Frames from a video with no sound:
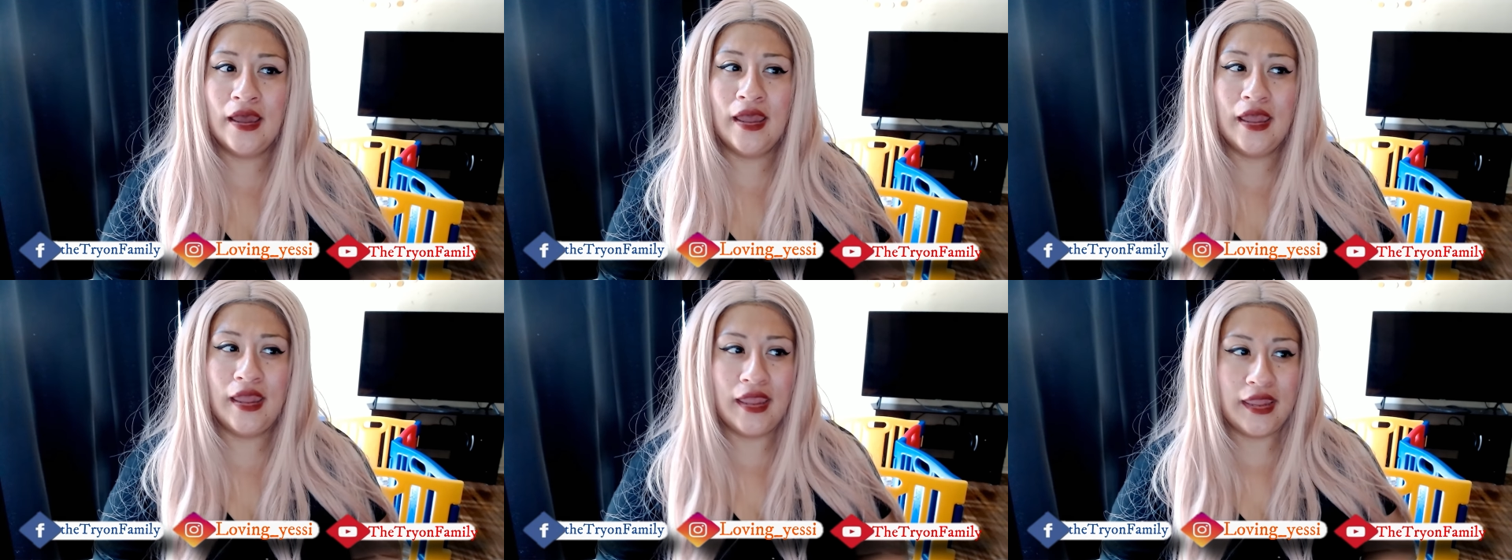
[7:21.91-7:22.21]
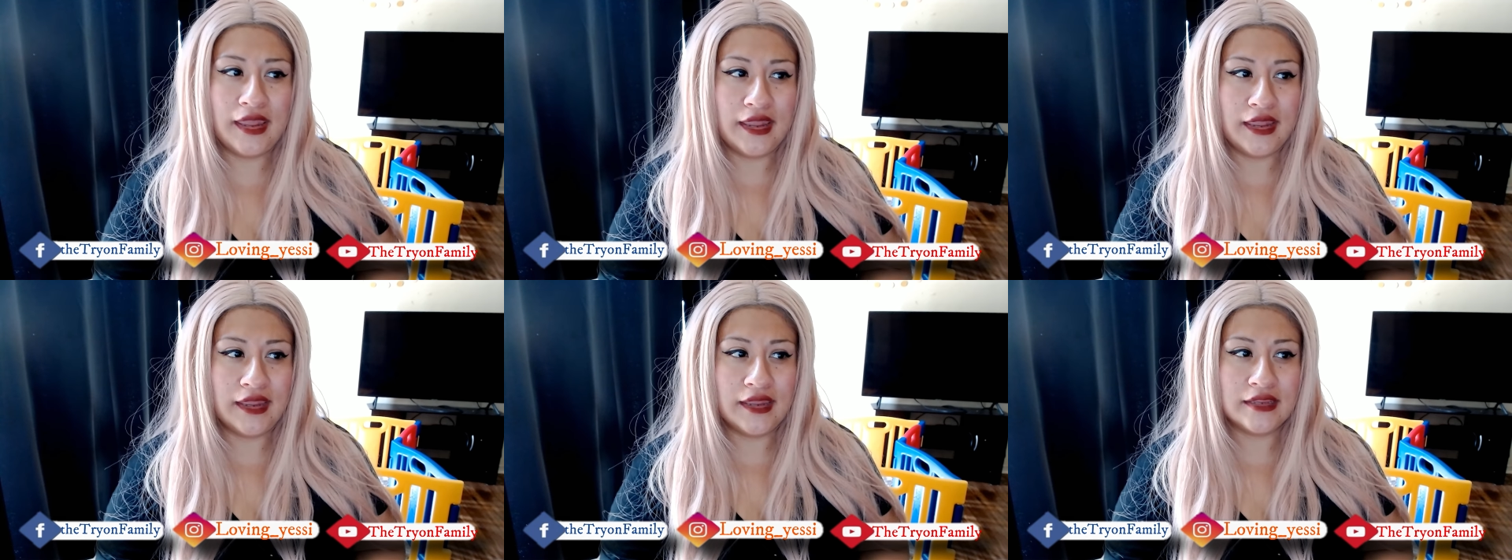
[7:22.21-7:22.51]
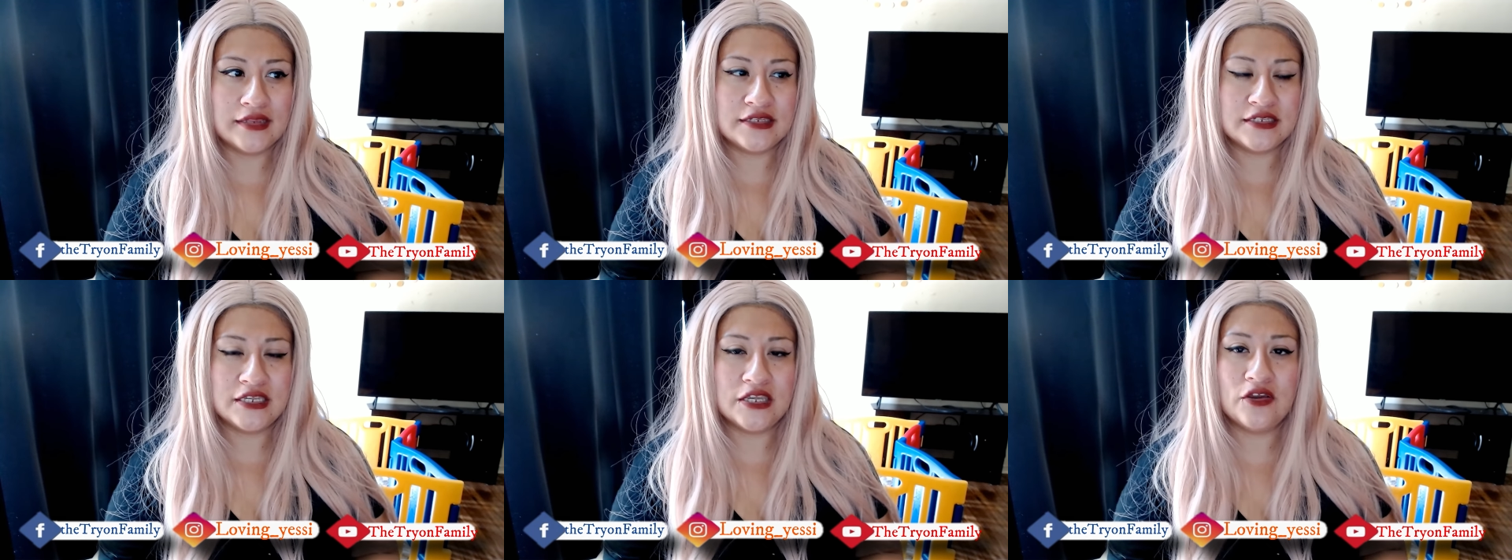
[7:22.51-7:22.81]

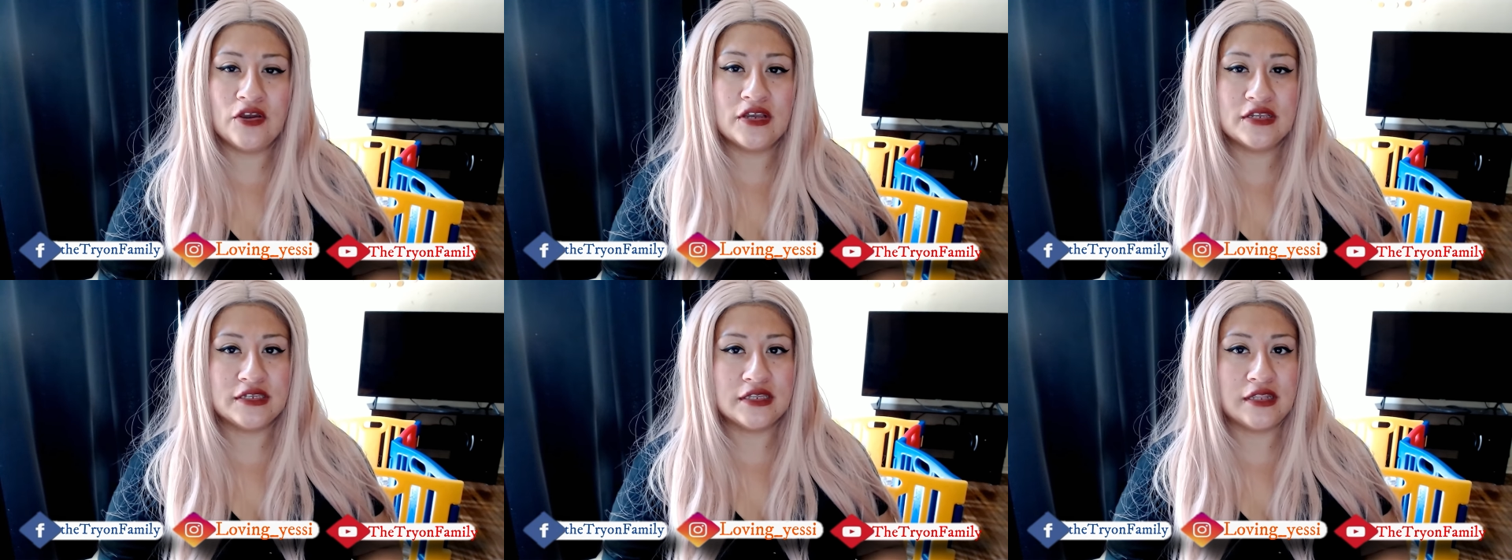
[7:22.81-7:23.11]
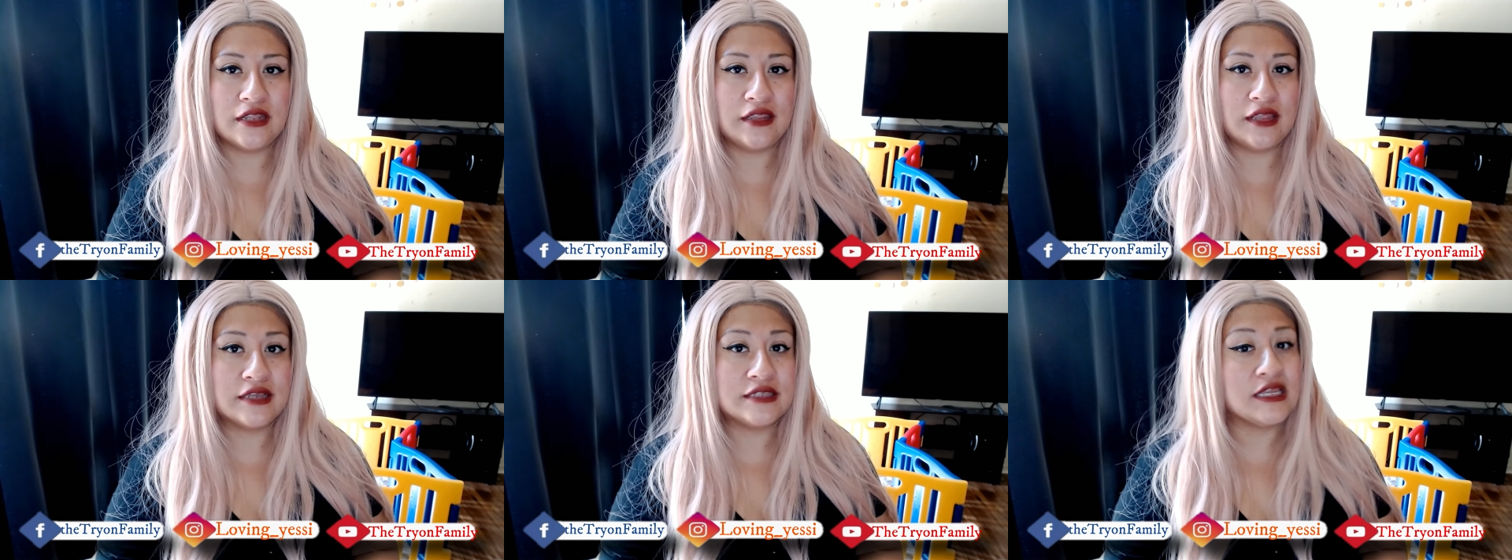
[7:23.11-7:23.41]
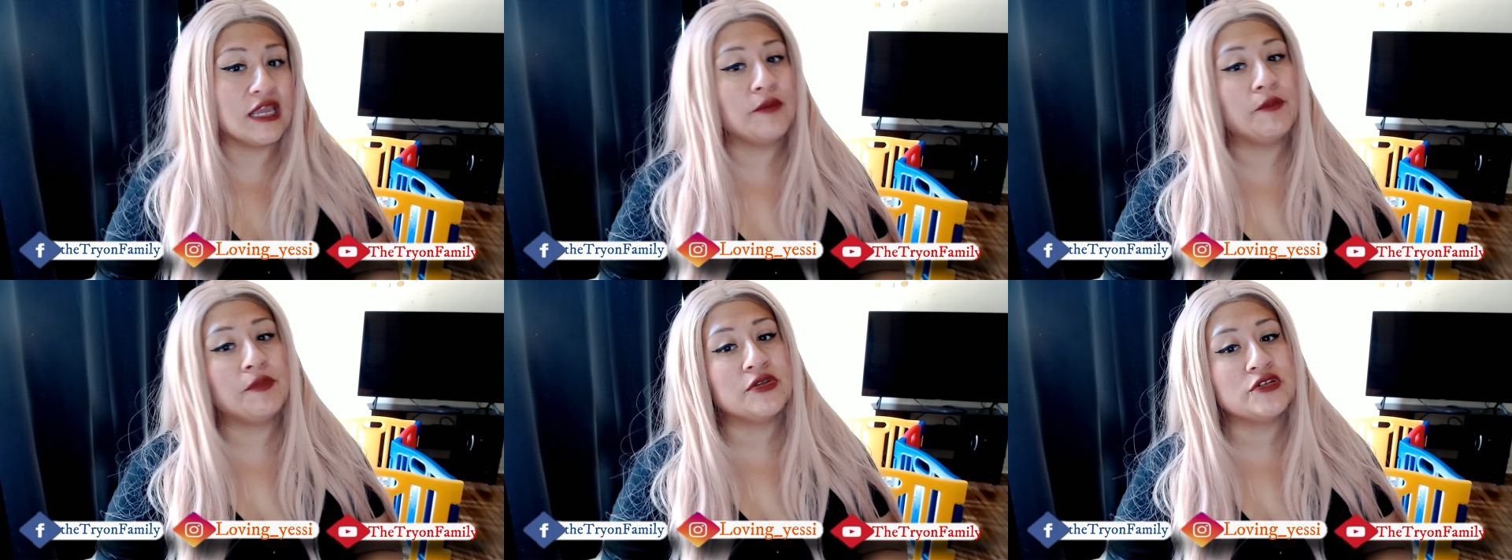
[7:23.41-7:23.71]
and see you guys in the next
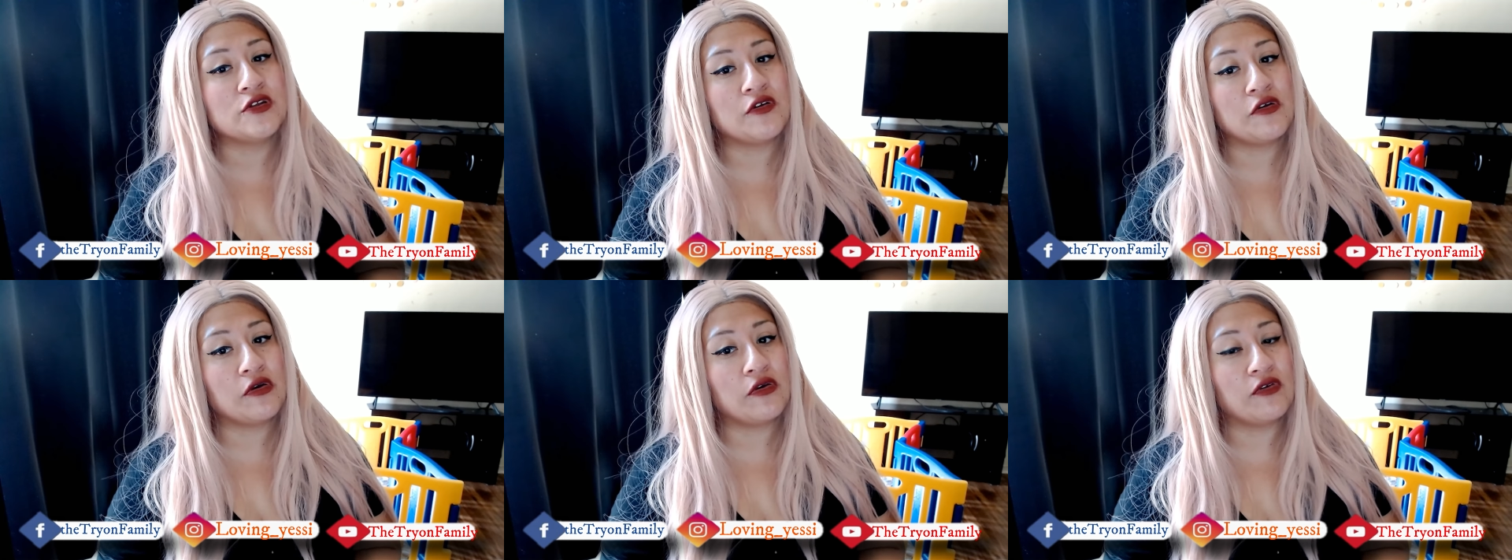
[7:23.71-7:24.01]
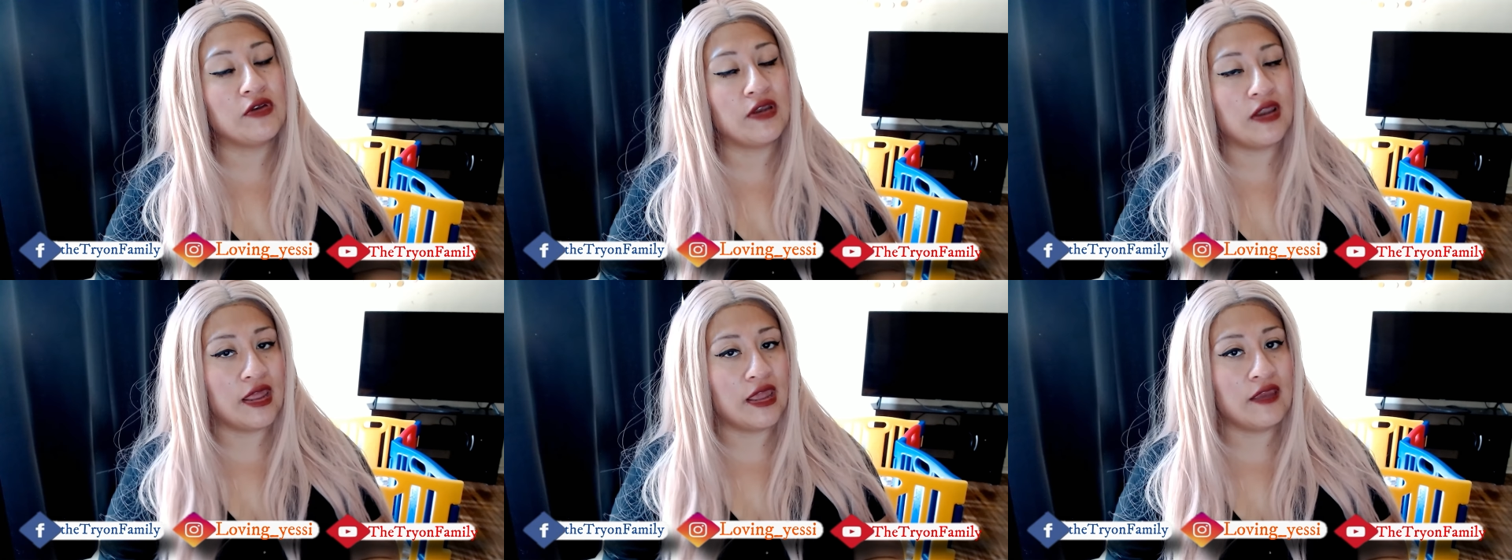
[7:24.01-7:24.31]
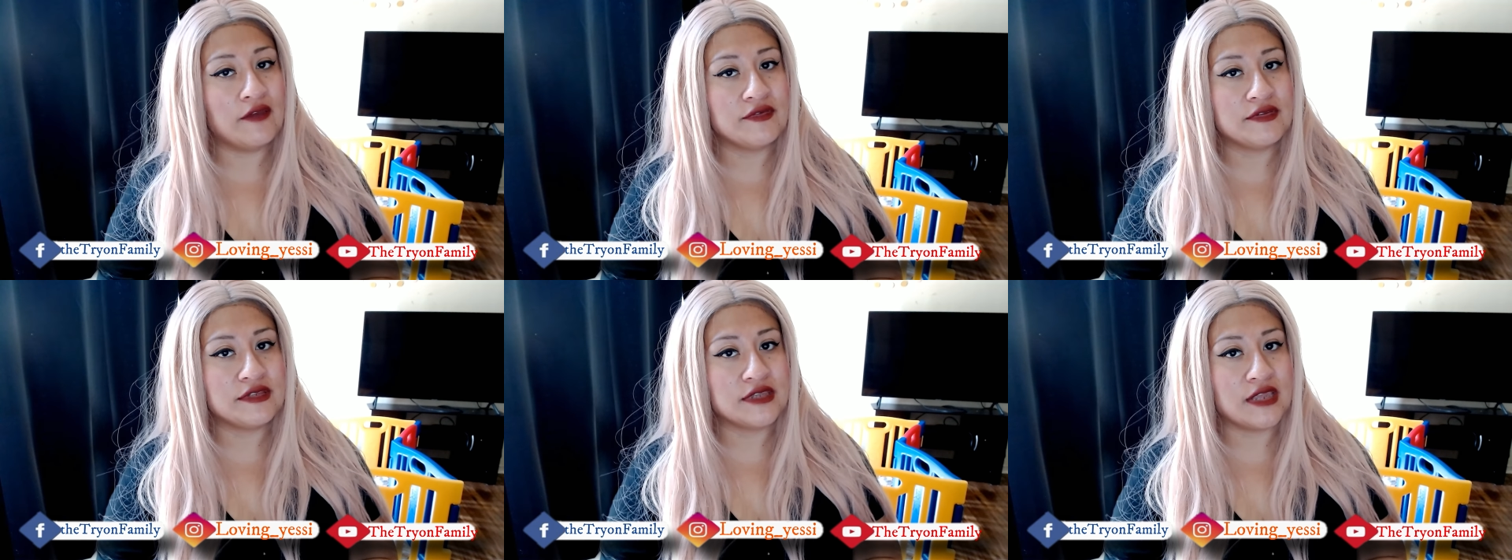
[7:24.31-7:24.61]
episode of our lives